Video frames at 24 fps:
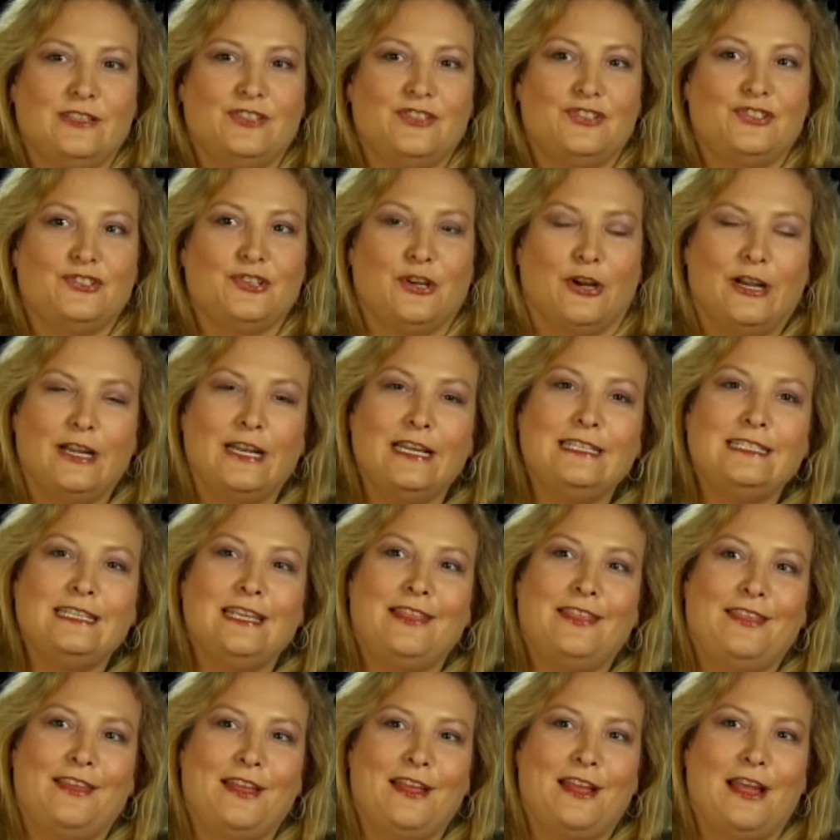started
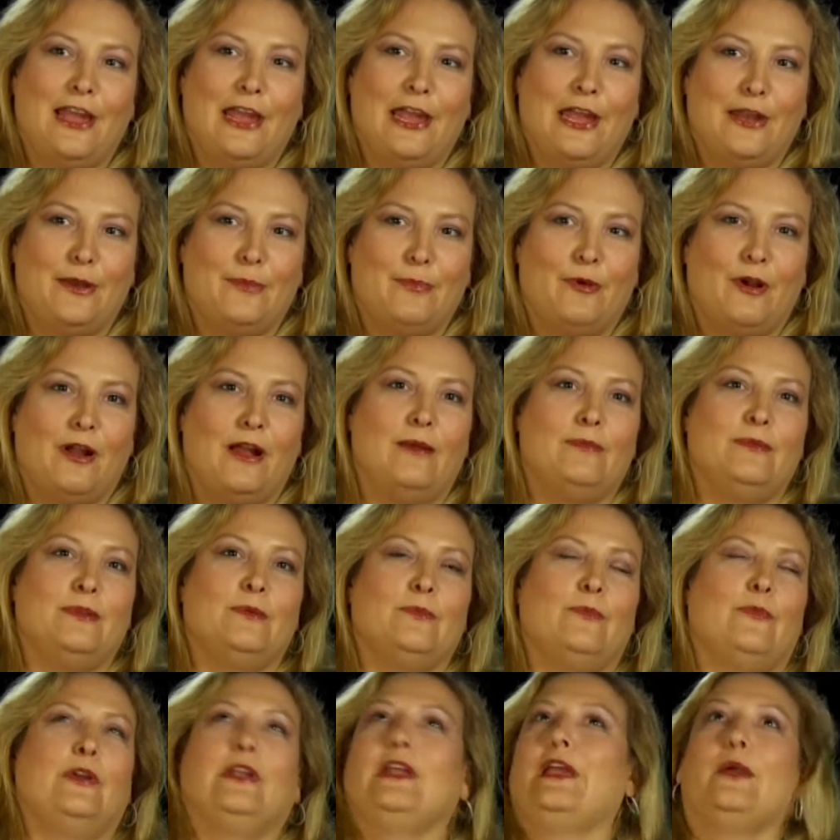to think I had a
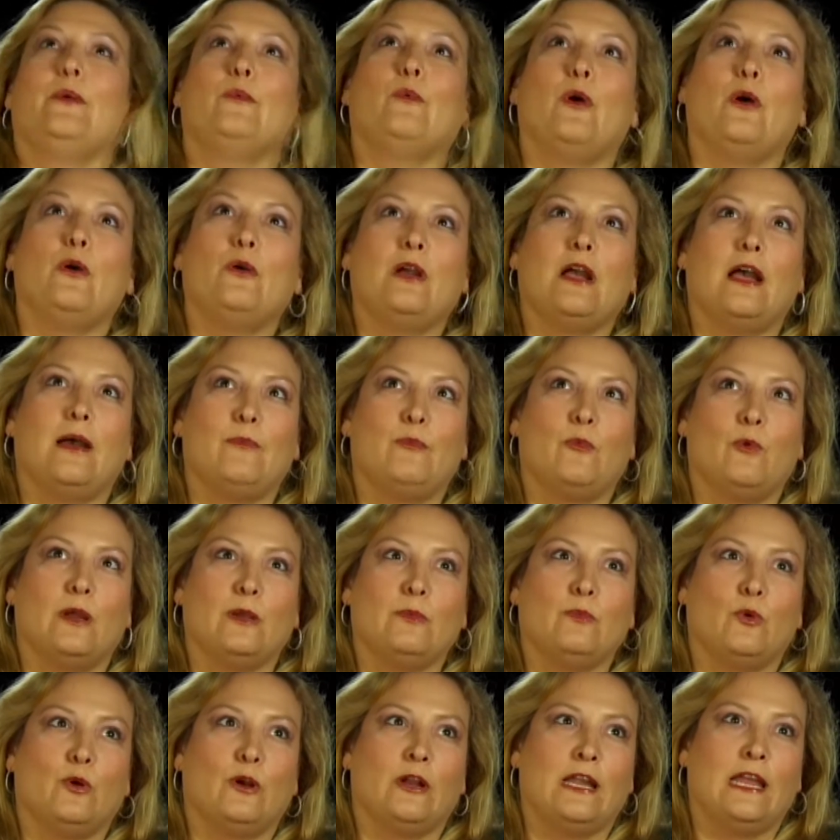problem when I woke up
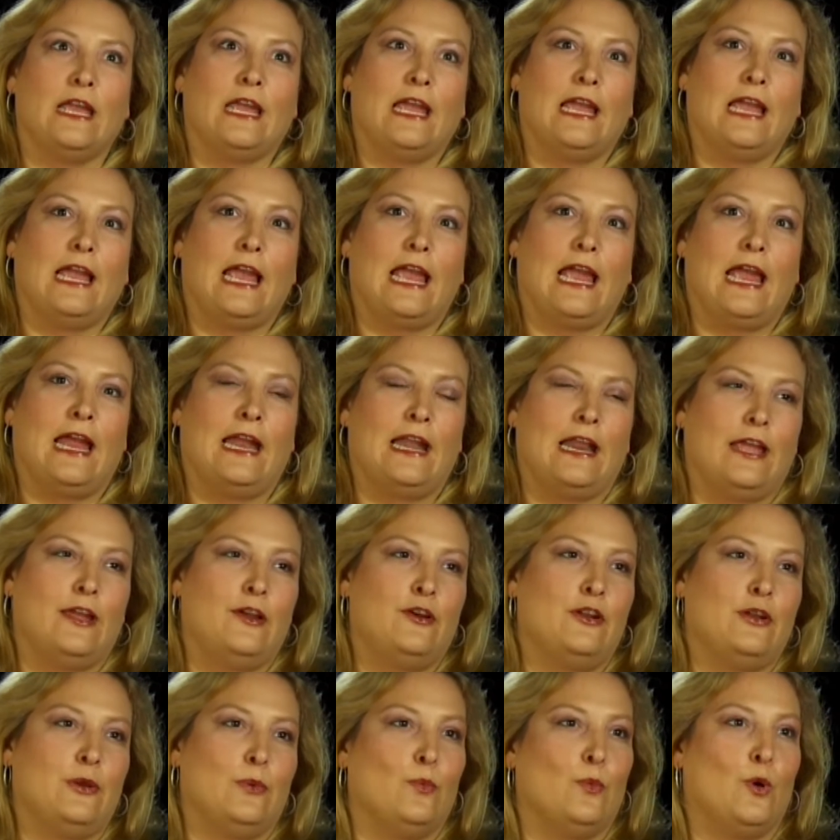one morning and I
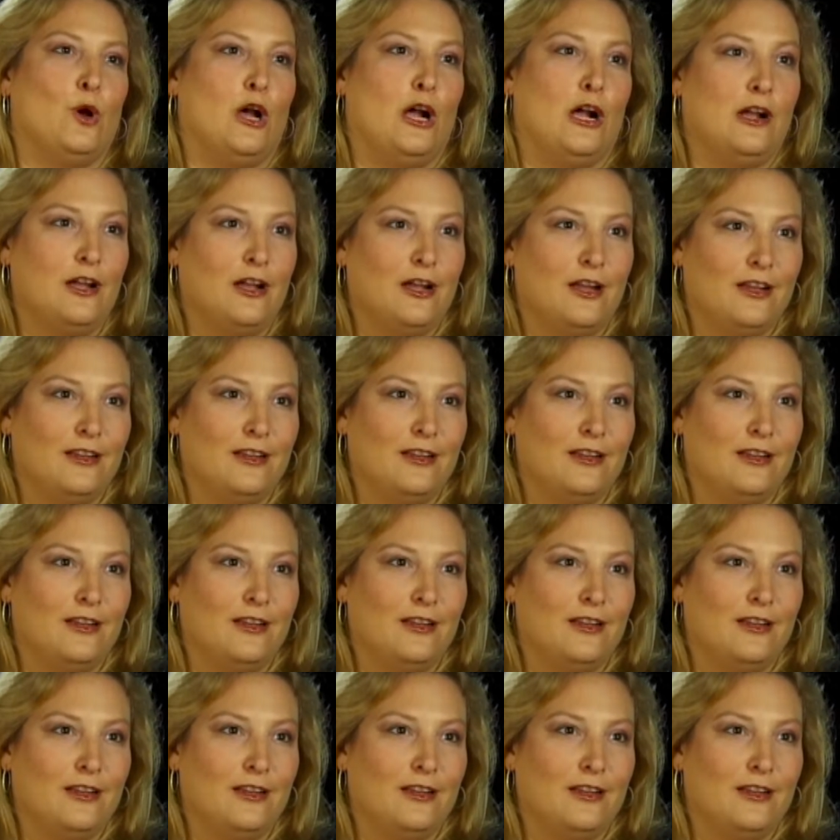couldn't walk.